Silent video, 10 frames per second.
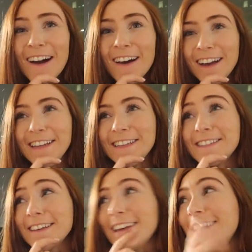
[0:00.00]
I need
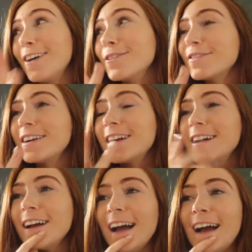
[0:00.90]
to get out of
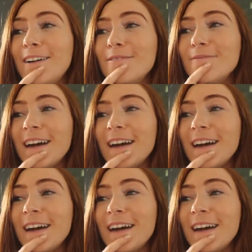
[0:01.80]
here, and